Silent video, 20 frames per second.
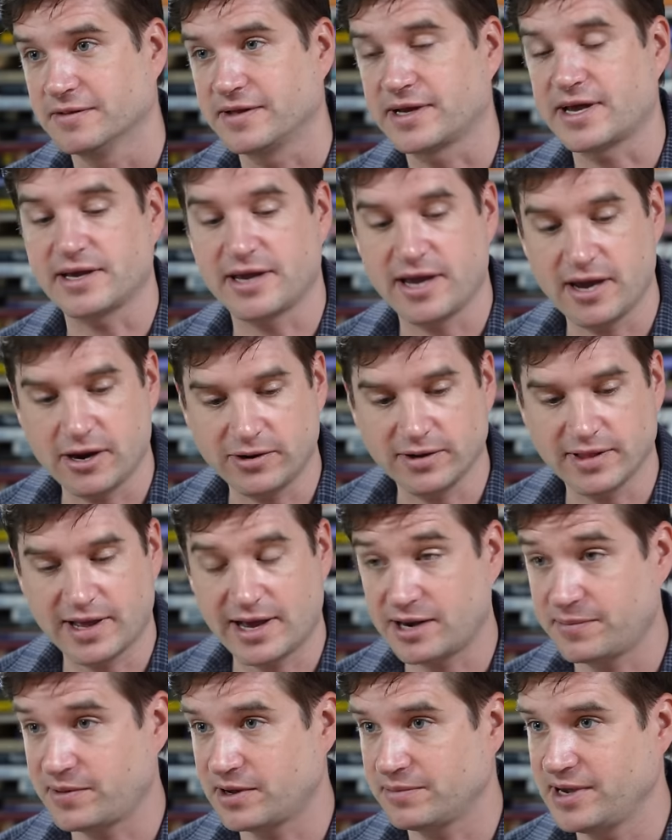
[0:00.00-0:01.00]
Like I care a
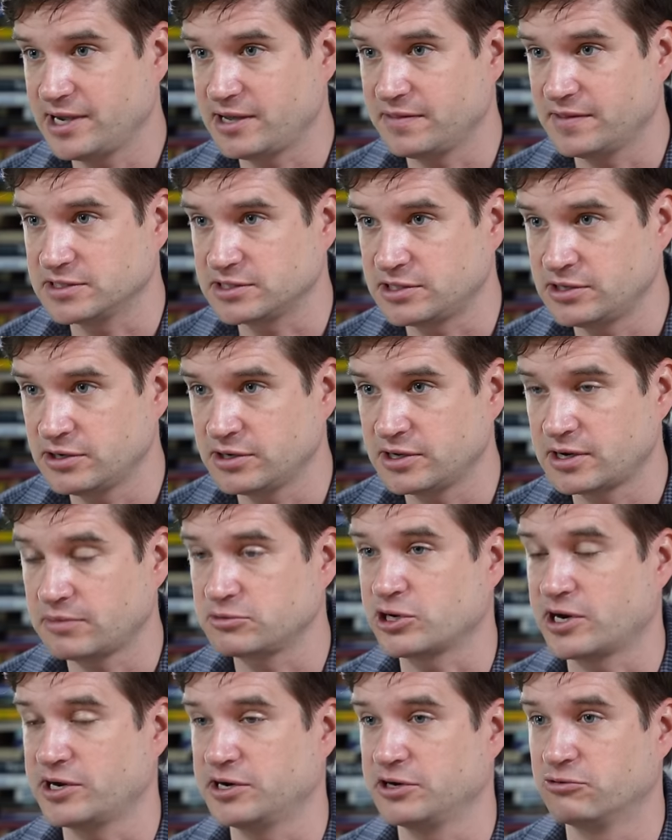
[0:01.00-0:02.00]
lot about making this good. I'm
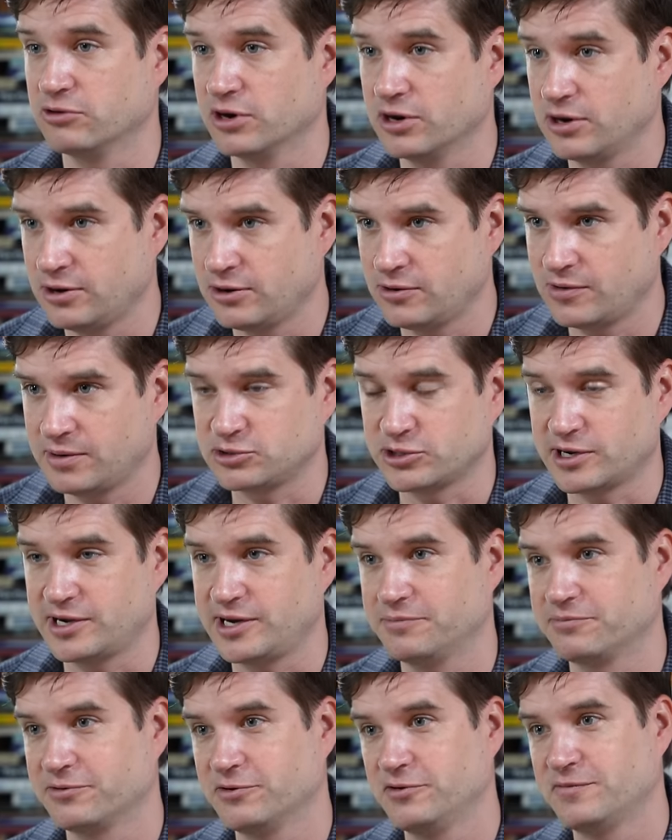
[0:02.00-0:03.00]
trying to grow. I'm trying
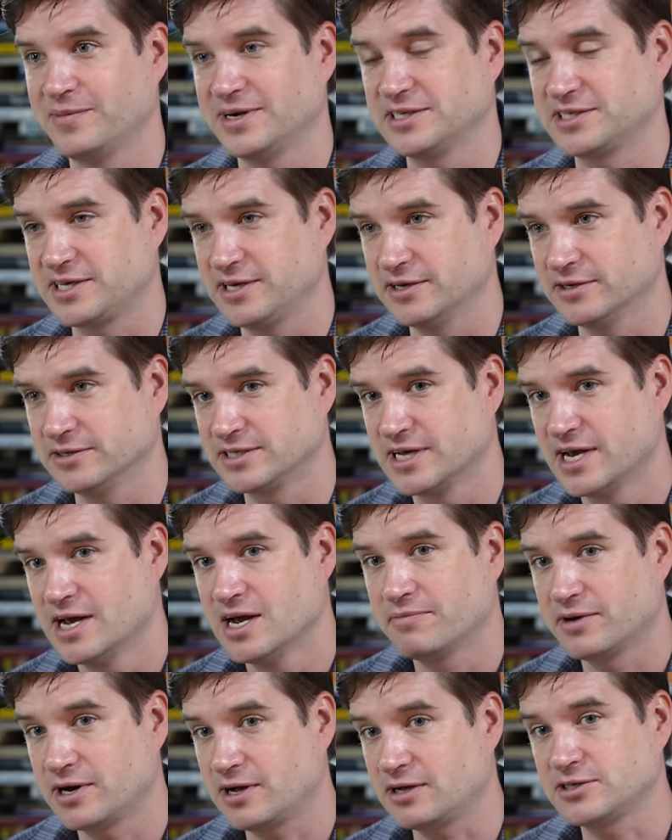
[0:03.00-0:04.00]
to improve my skills,
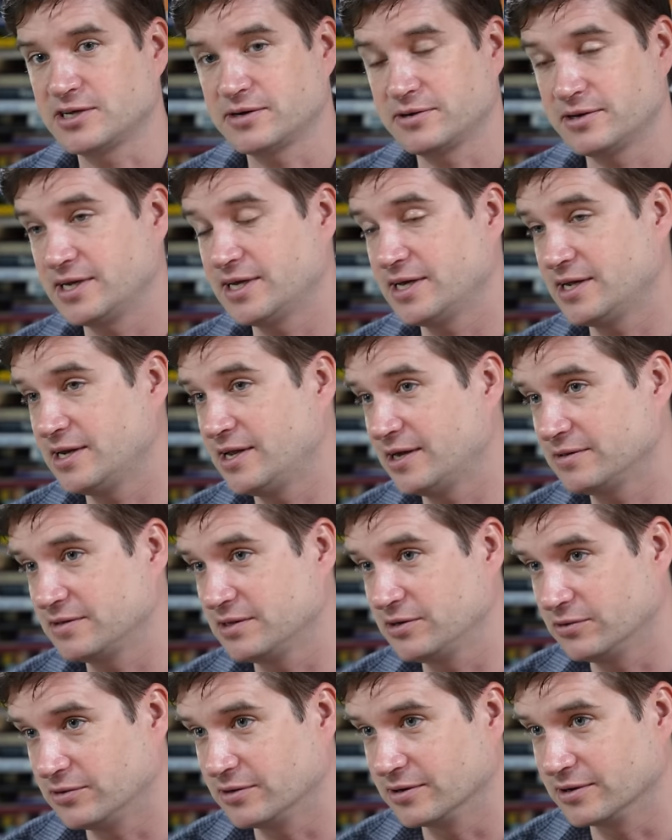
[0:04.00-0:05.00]
but also I'm going to get it out the
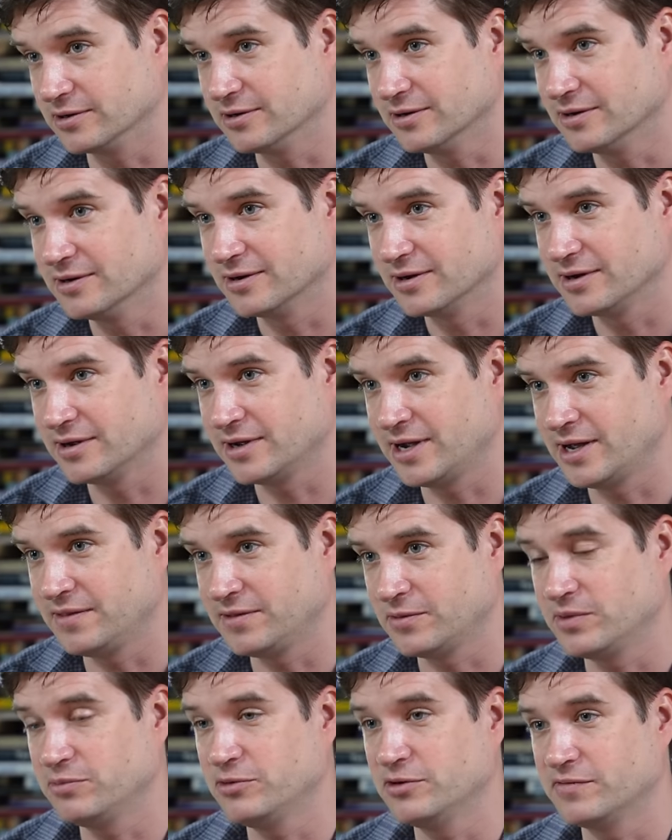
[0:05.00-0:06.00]
door and
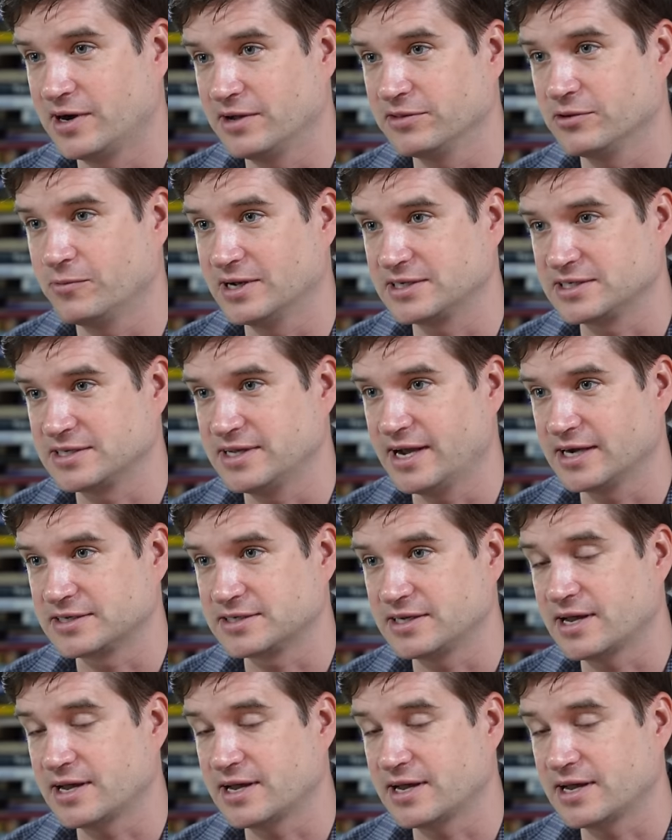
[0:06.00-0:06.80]
then we move yeah. on to what's next.